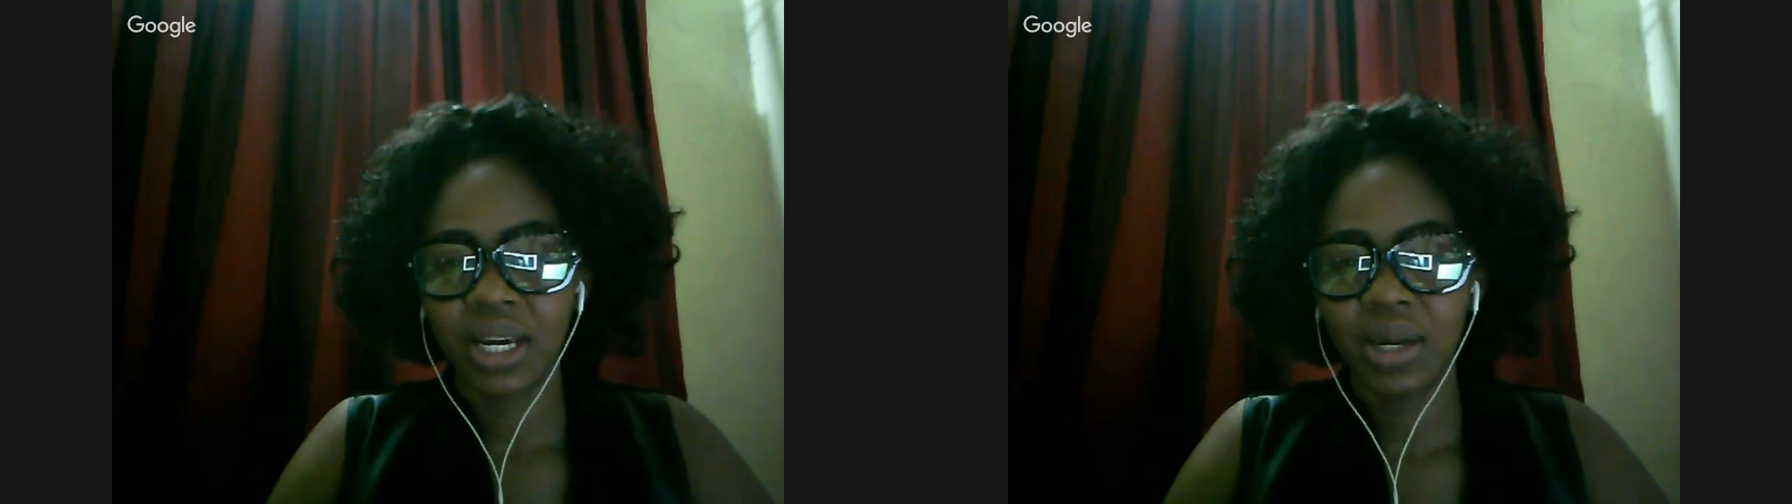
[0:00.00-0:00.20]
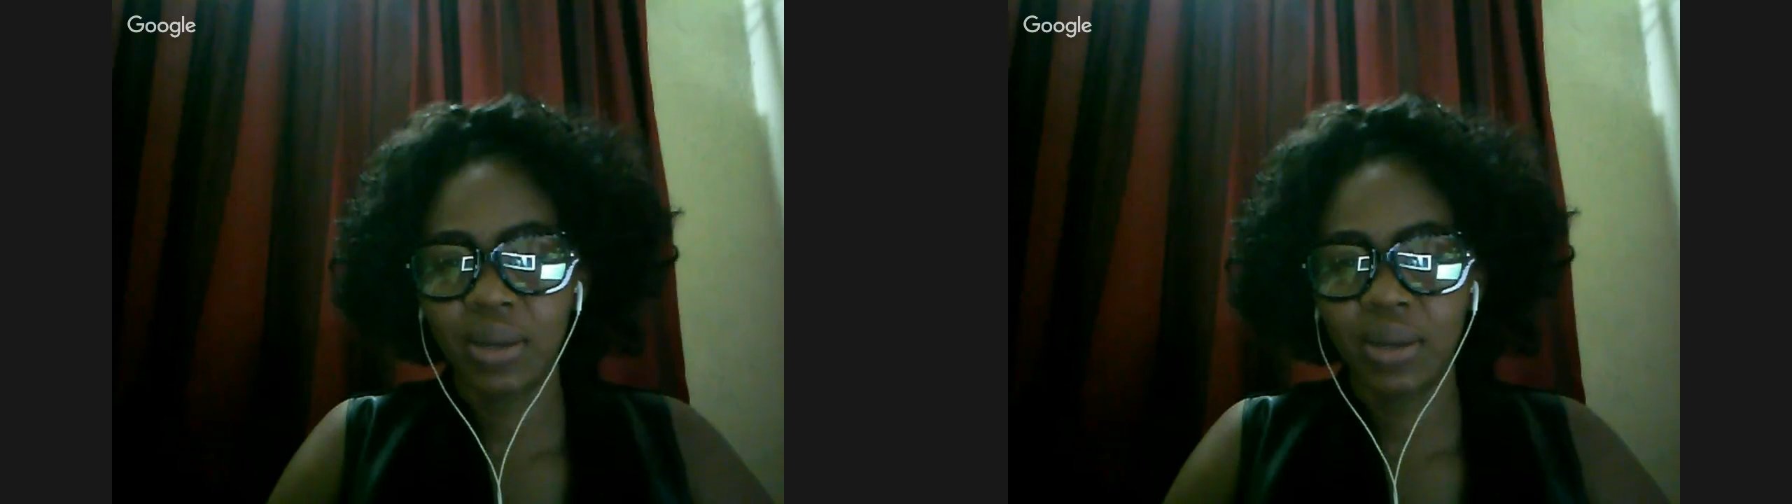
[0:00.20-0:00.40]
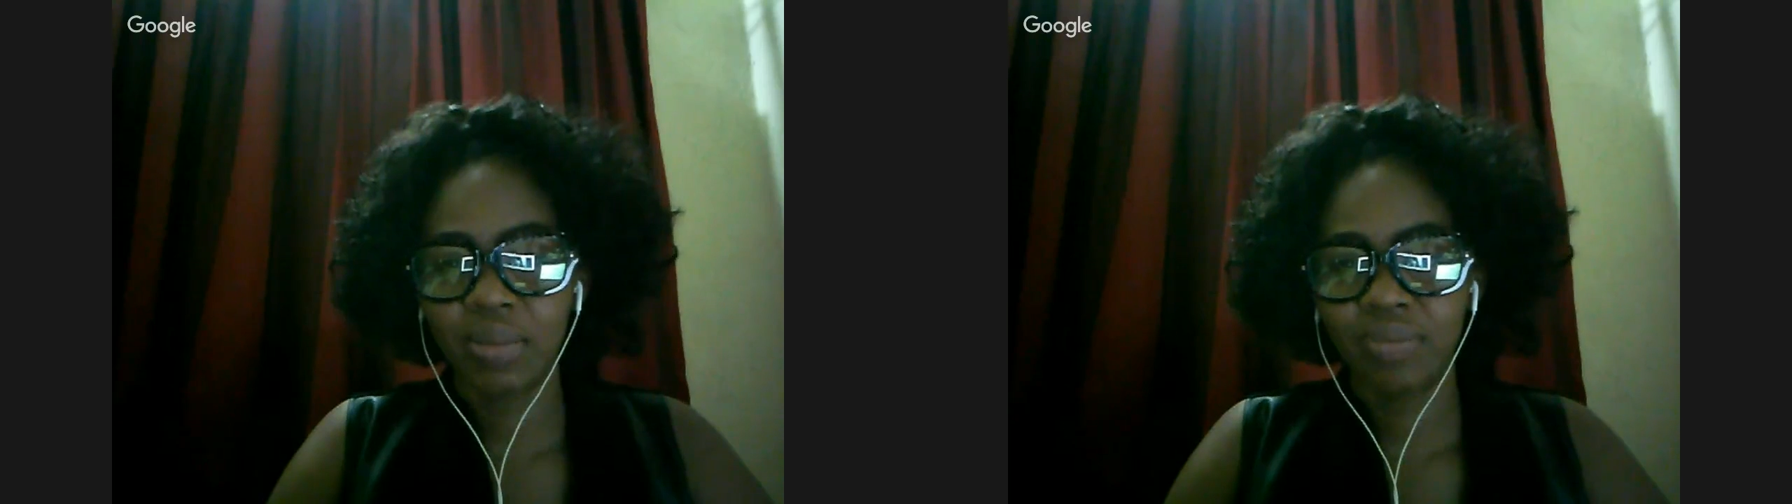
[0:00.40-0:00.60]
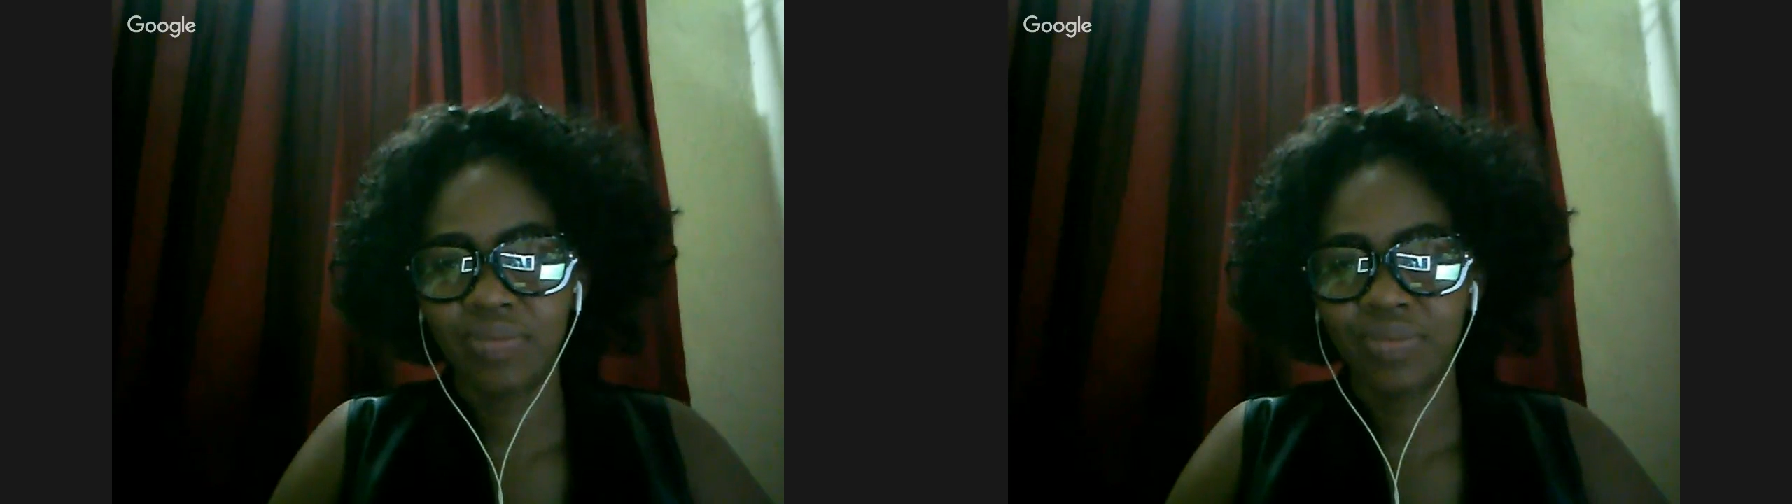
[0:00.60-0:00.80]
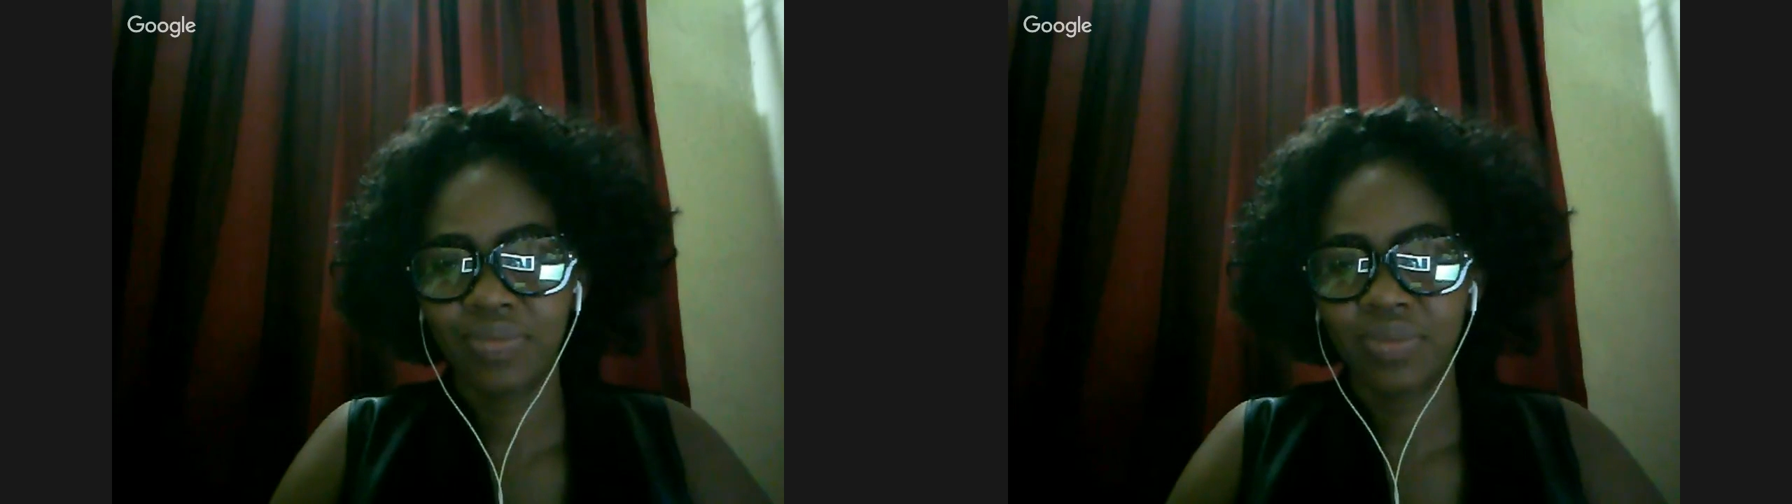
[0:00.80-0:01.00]
Um,
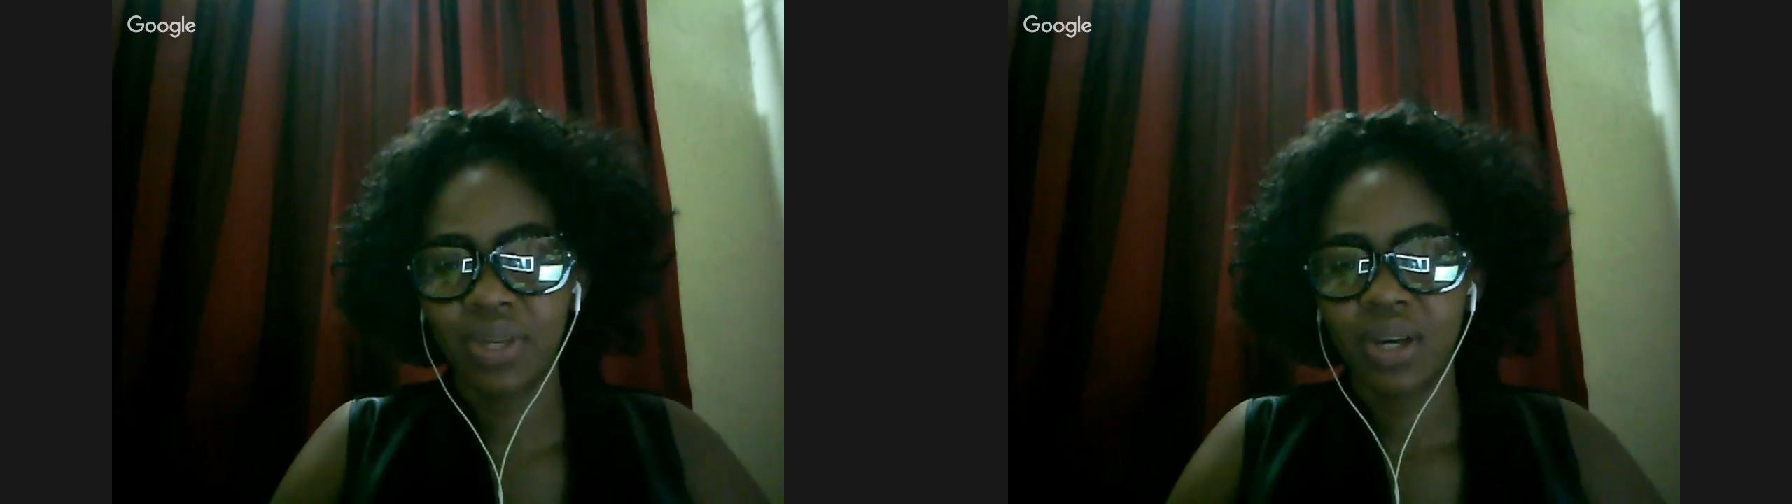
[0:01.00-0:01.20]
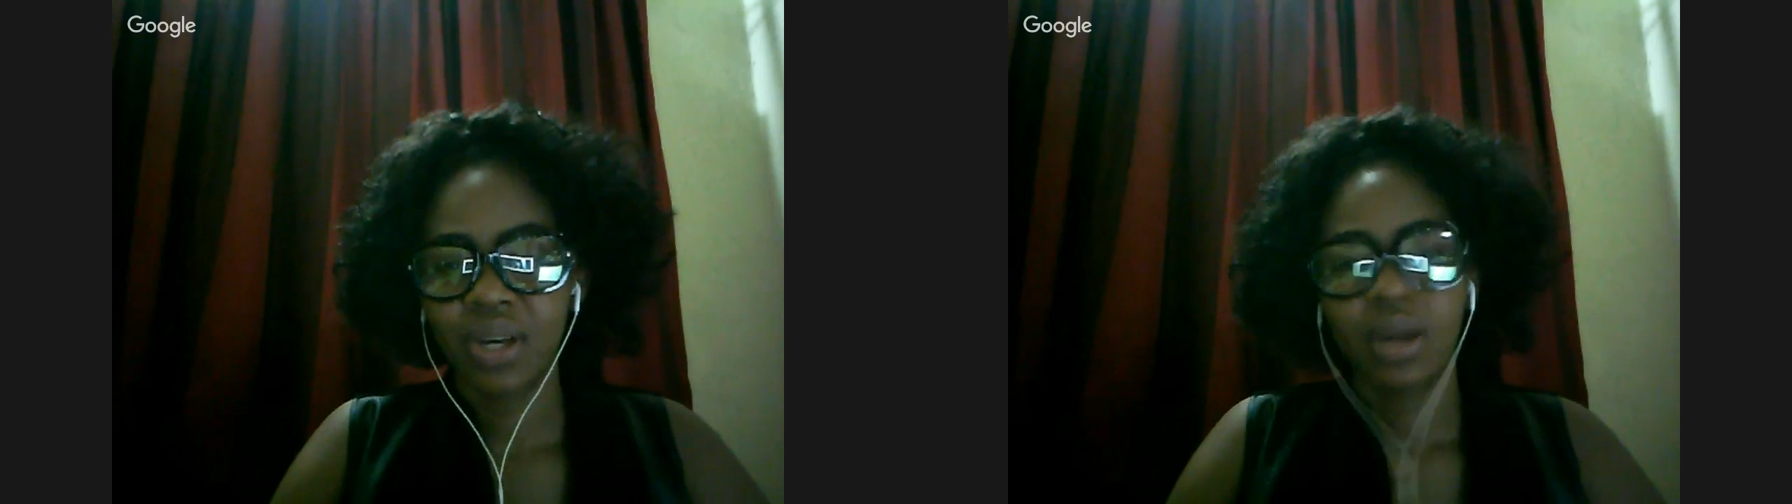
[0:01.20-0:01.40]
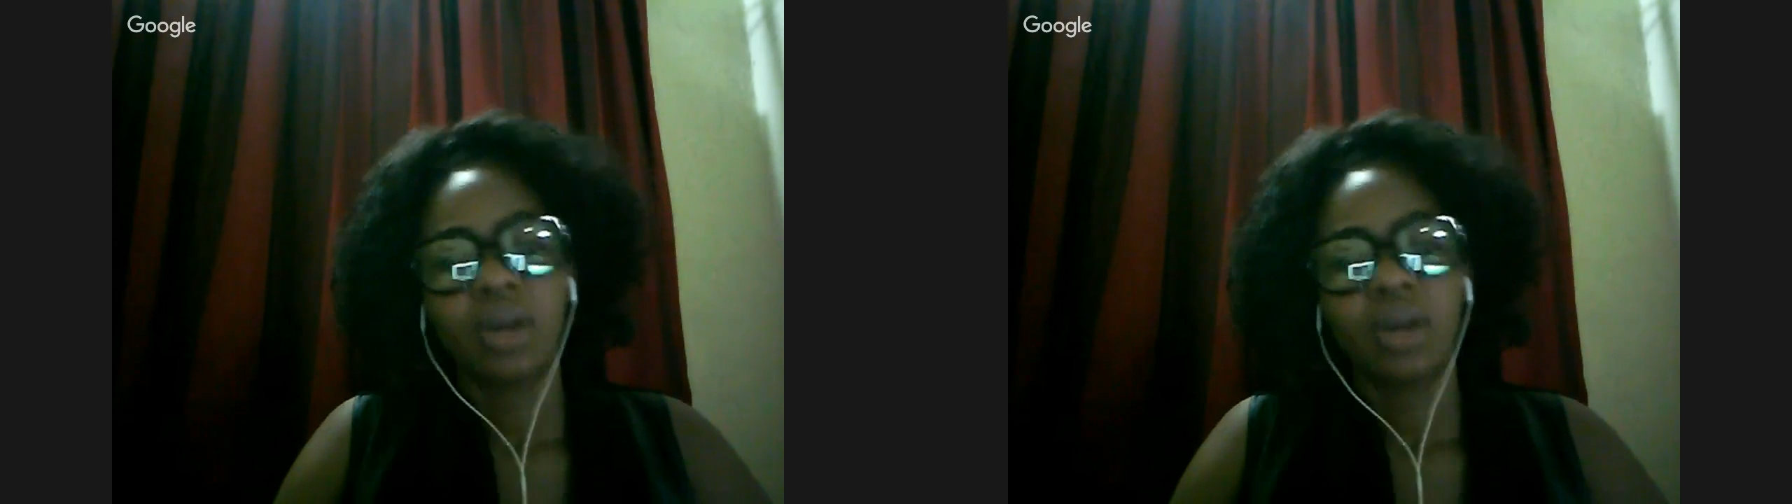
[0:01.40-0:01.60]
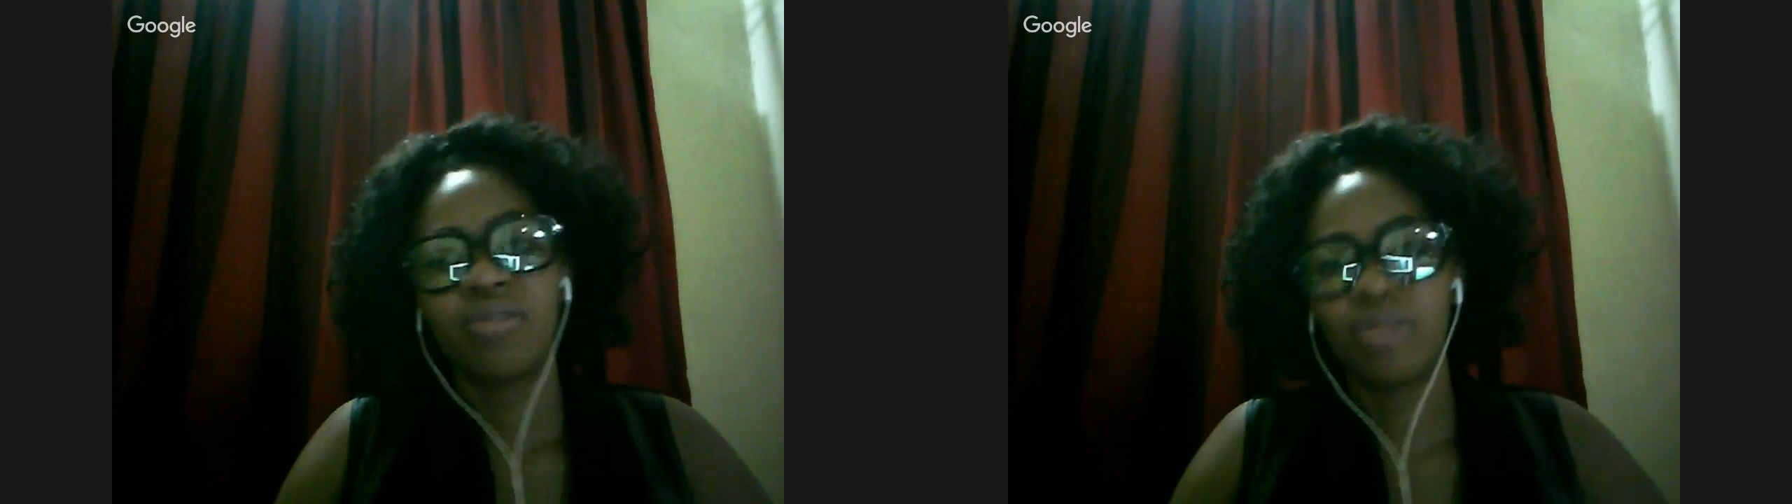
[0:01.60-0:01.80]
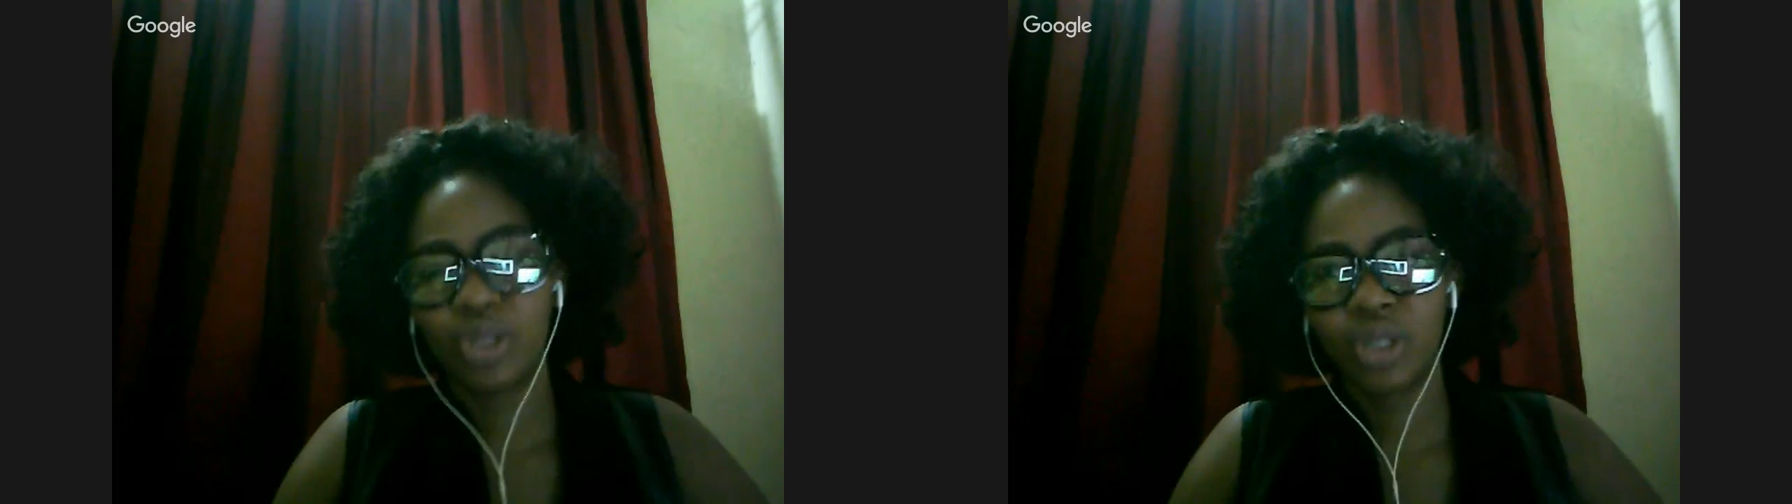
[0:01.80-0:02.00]

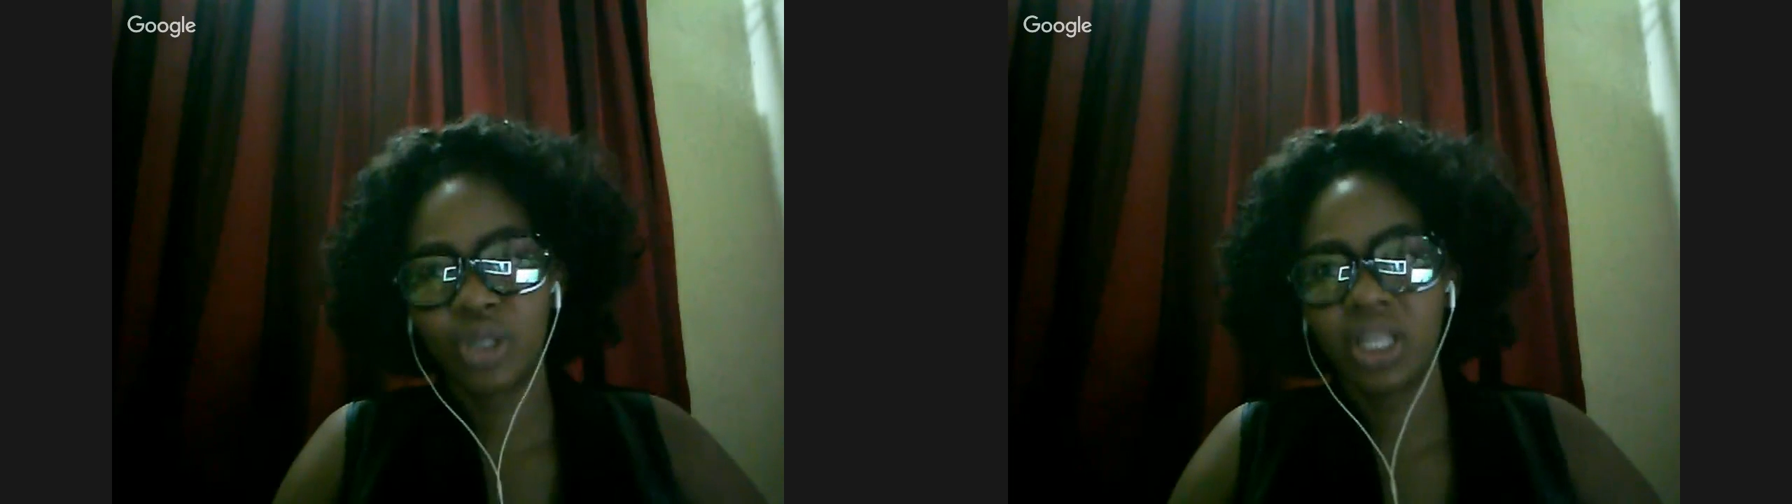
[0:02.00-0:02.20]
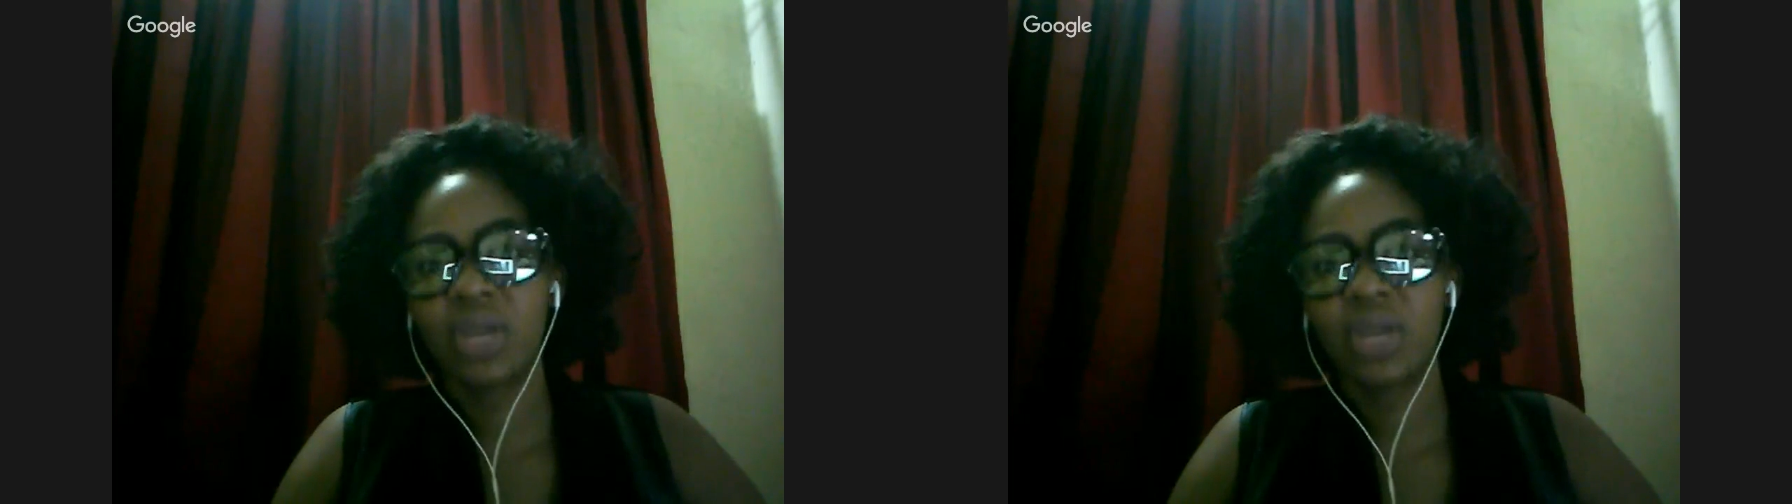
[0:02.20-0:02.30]
Fortunately,